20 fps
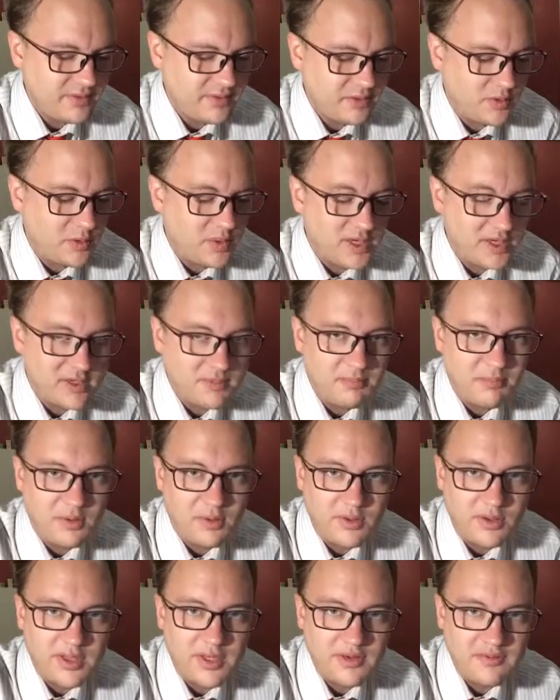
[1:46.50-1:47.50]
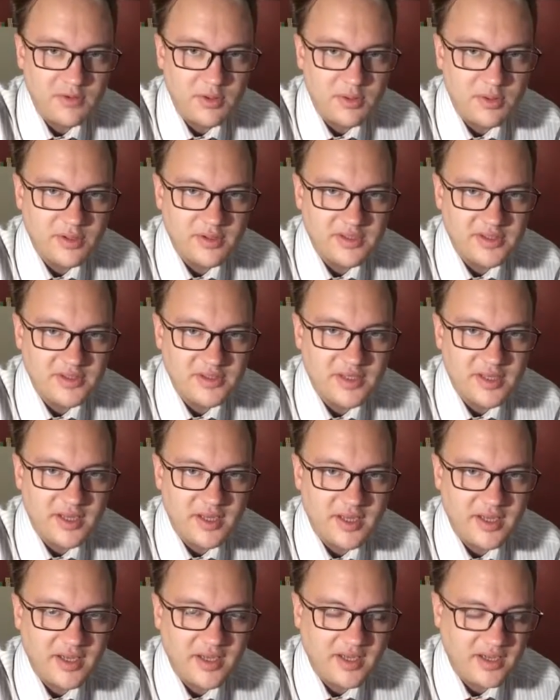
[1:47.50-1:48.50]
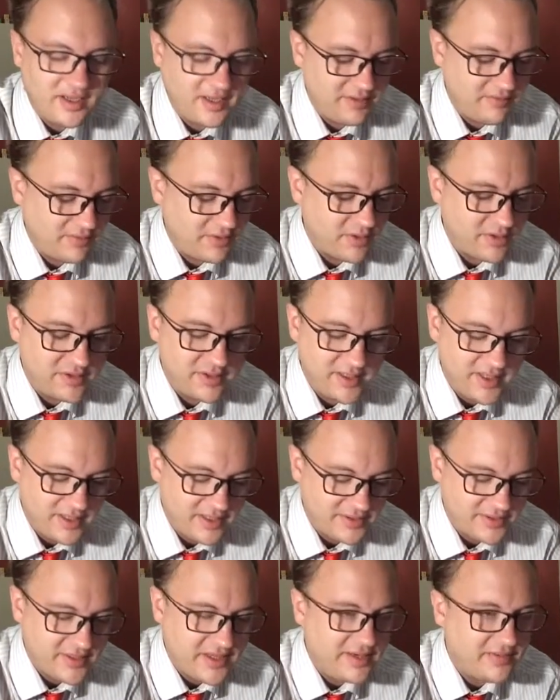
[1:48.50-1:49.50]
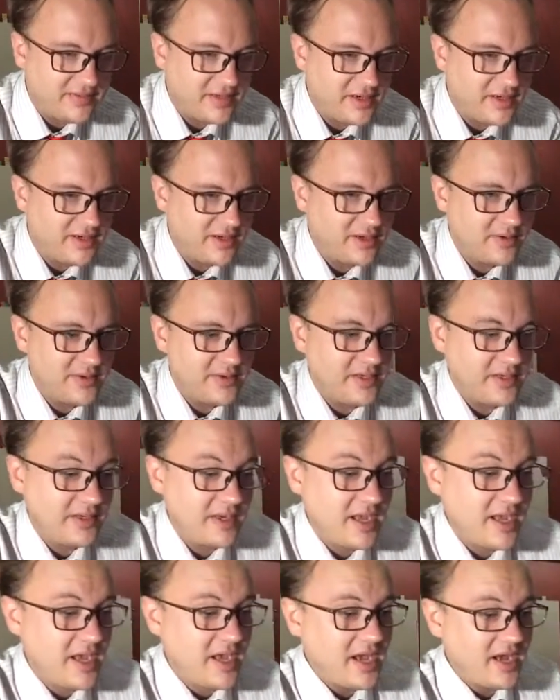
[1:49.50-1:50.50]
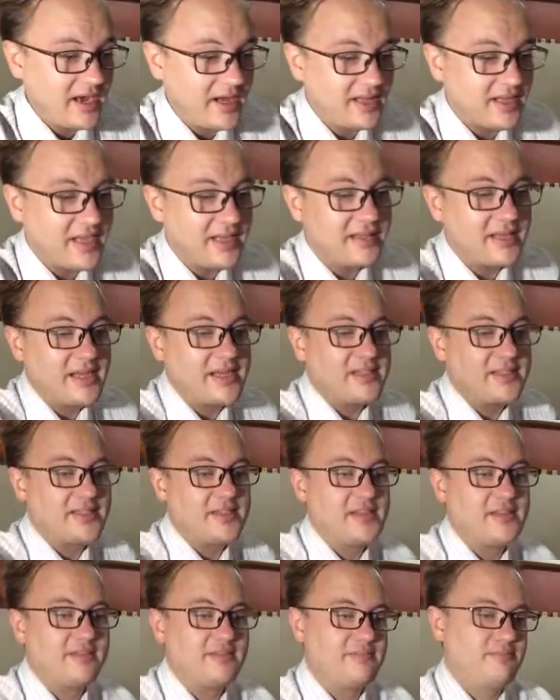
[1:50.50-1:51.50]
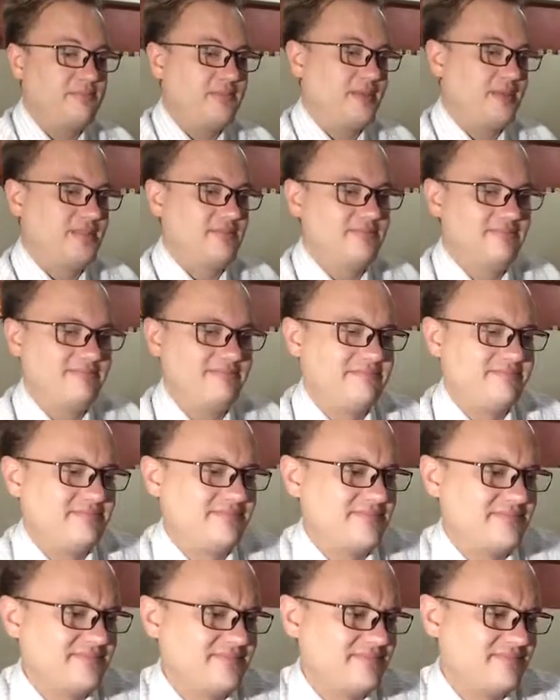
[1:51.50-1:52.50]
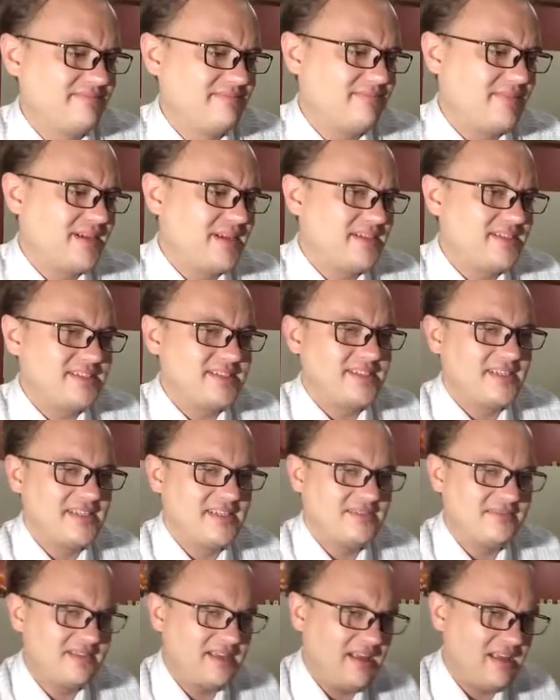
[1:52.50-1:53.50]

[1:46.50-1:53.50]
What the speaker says: guacamole, of course. I've heard has avocado in it, and I like that stuff. But by itself,